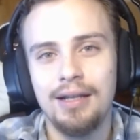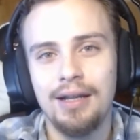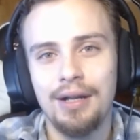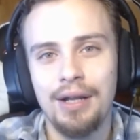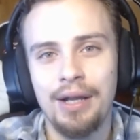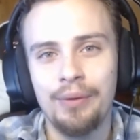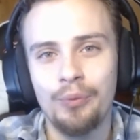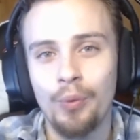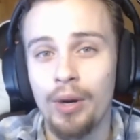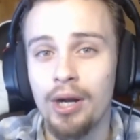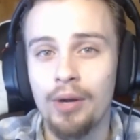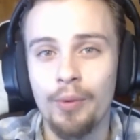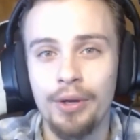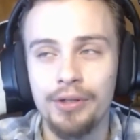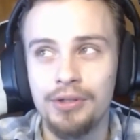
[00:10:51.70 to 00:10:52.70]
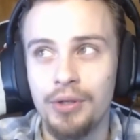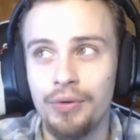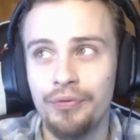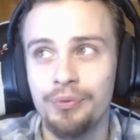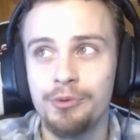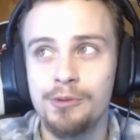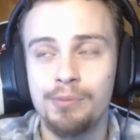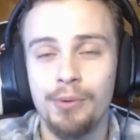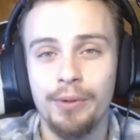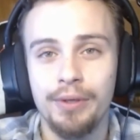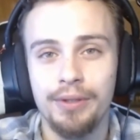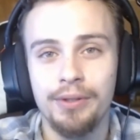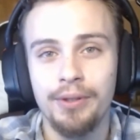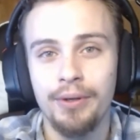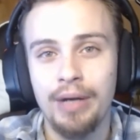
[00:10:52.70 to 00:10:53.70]
And where I want to go from this
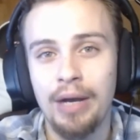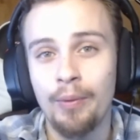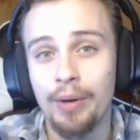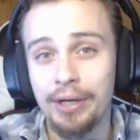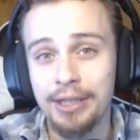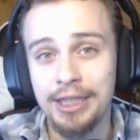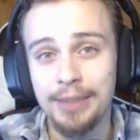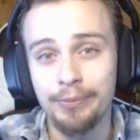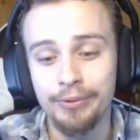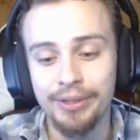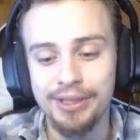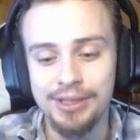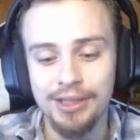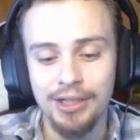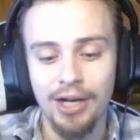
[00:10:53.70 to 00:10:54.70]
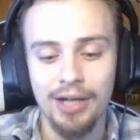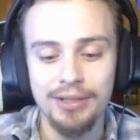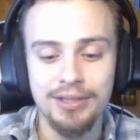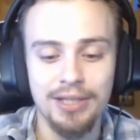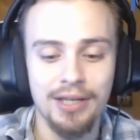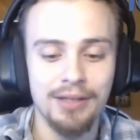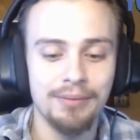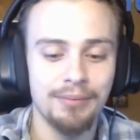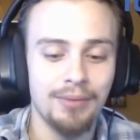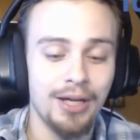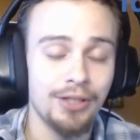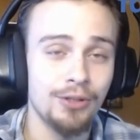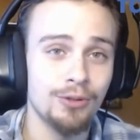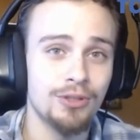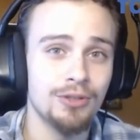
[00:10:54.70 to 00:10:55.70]
point, you know, I want to keep releasing content. My
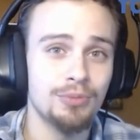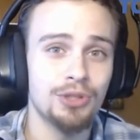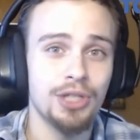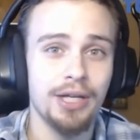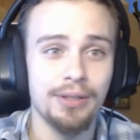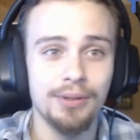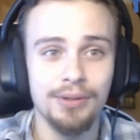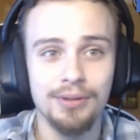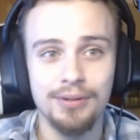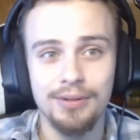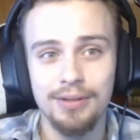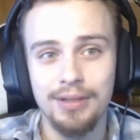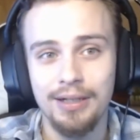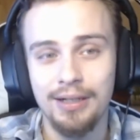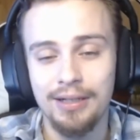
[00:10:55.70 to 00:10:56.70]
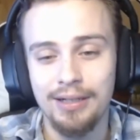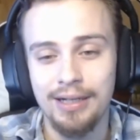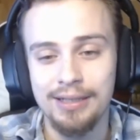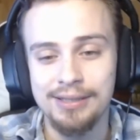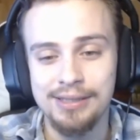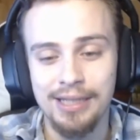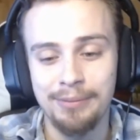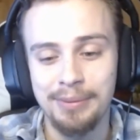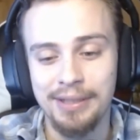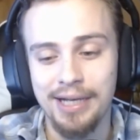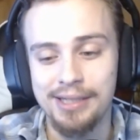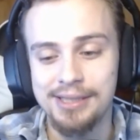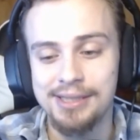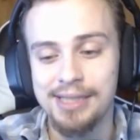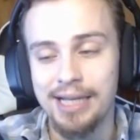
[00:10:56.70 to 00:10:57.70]
YouTube channel, I've been
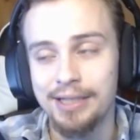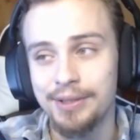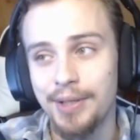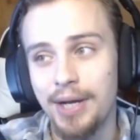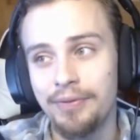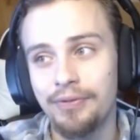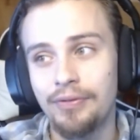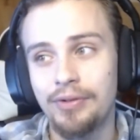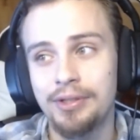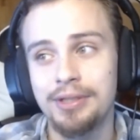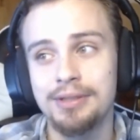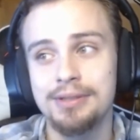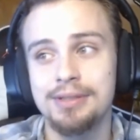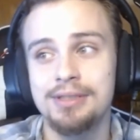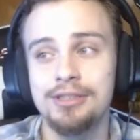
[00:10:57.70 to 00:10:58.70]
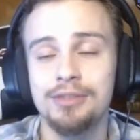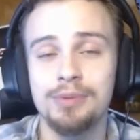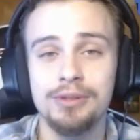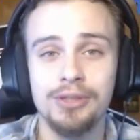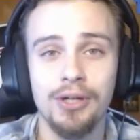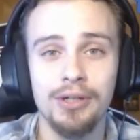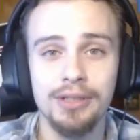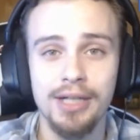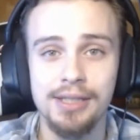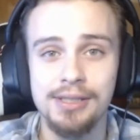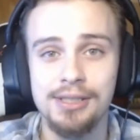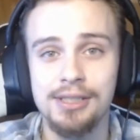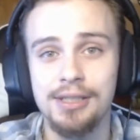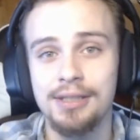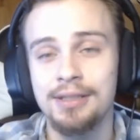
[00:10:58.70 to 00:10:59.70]
kind of slacking off on it since my dog got
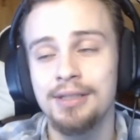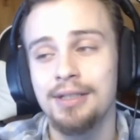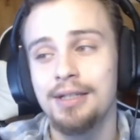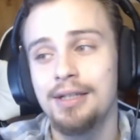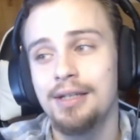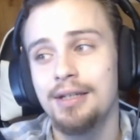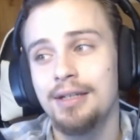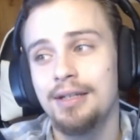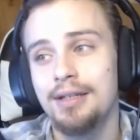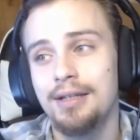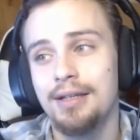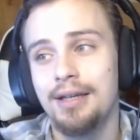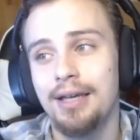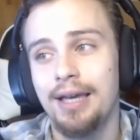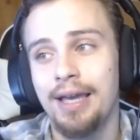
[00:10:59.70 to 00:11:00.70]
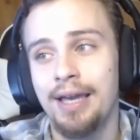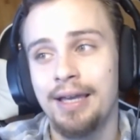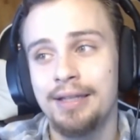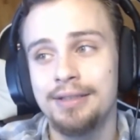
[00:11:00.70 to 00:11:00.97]
sick, and